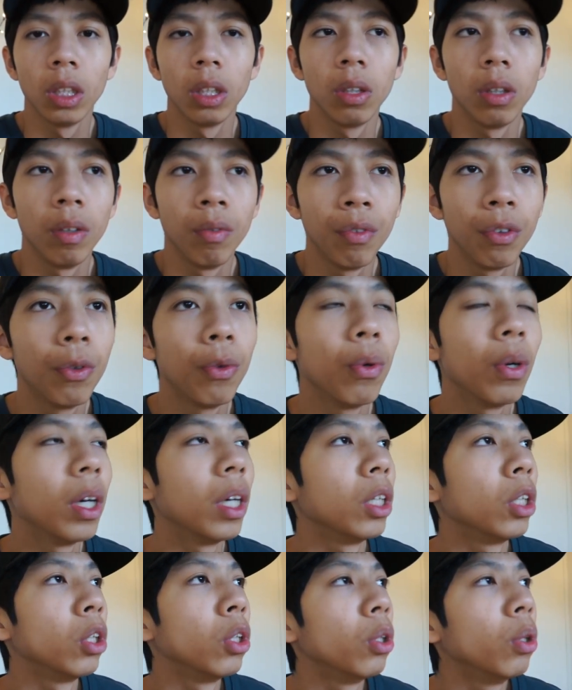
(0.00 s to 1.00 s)
If you
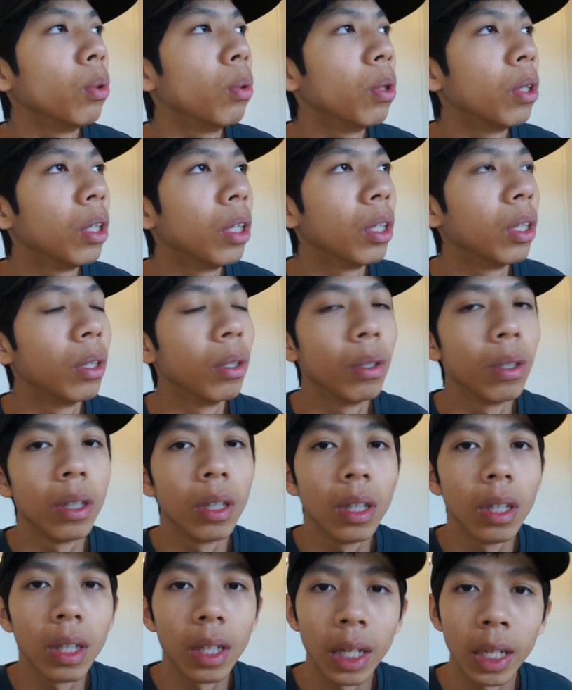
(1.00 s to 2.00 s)
rush you will
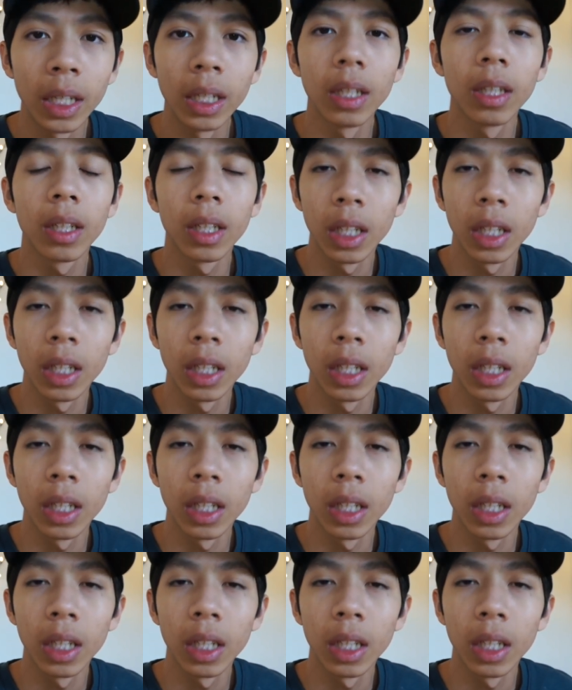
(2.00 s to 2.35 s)
like